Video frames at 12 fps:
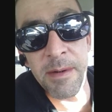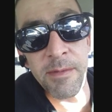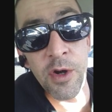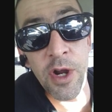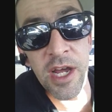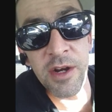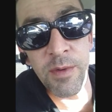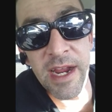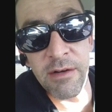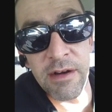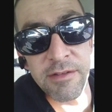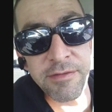
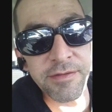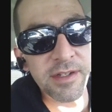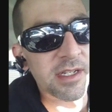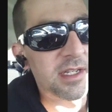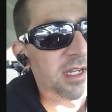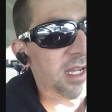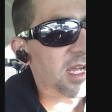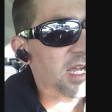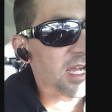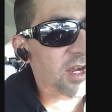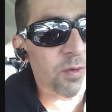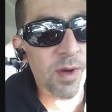unaware of,
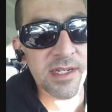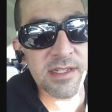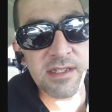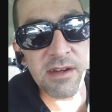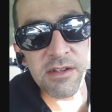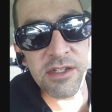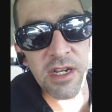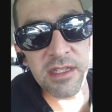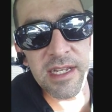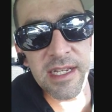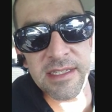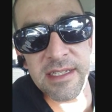a quick search
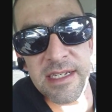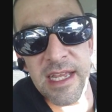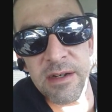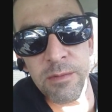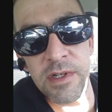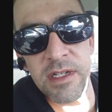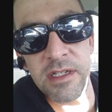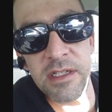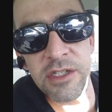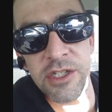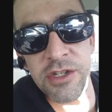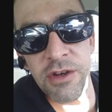on the internet
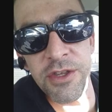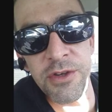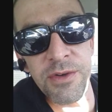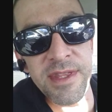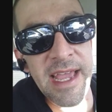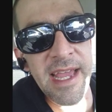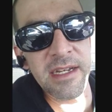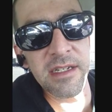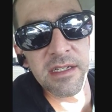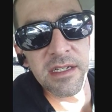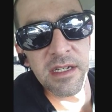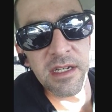will show you that
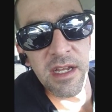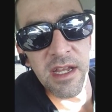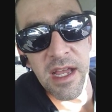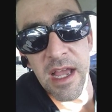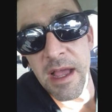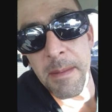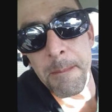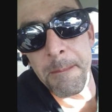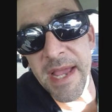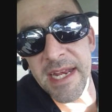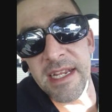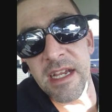
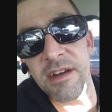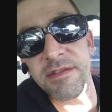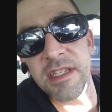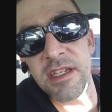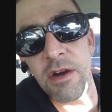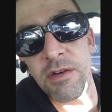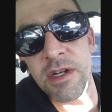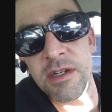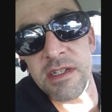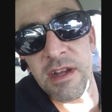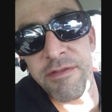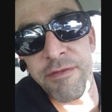many of the
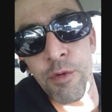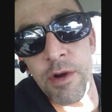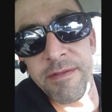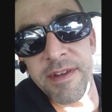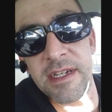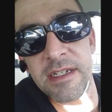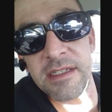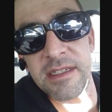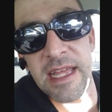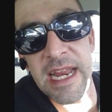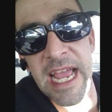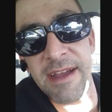owners of Ford vehicles
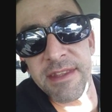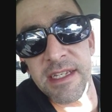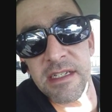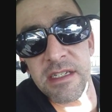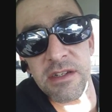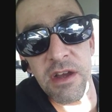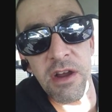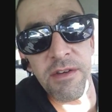that have this